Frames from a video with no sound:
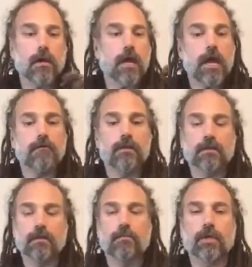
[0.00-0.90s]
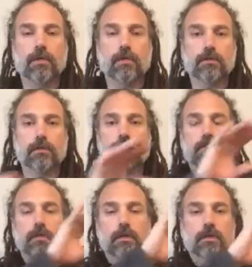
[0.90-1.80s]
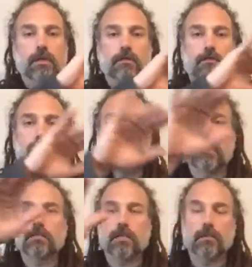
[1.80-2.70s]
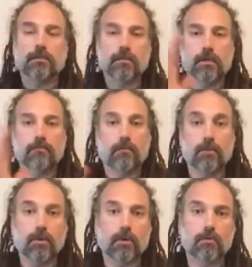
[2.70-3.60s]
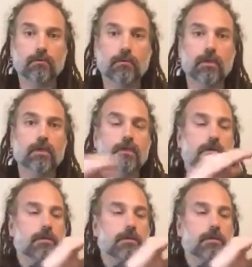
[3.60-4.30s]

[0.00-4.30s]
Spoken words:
having the appearance of looking like there's landscapes when you have a board of wood.